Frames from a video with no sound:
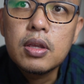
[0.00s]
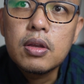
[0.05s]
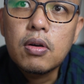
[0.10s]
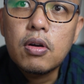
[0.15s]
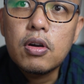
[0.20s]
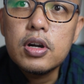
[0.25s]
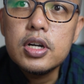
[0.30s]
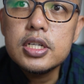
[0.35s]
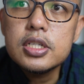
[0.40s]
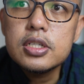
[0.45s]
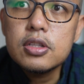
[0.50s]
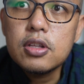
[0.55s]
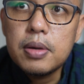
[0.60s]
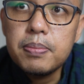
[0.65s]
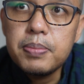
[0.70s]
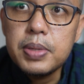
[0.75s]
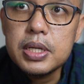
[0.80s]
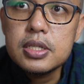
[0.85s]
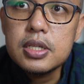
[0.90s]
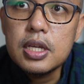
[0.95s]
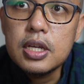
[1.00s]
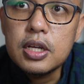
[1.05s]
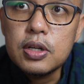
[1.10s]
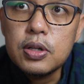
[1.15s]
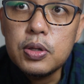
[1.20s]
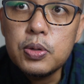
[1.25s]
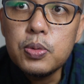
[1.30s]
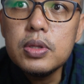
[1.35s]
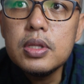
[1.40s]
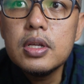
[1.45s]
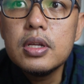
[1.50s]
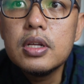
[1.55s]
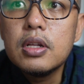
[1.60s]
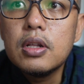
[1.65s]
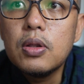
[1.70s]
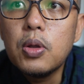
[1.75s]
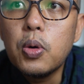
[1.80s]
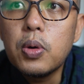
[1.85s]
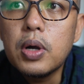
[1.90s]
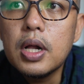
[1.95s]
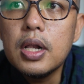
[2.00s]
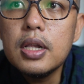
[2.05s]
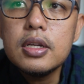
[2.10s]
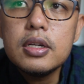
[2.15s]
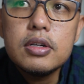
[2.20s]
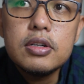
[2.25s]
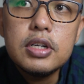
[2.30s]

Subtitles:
Course topics include local,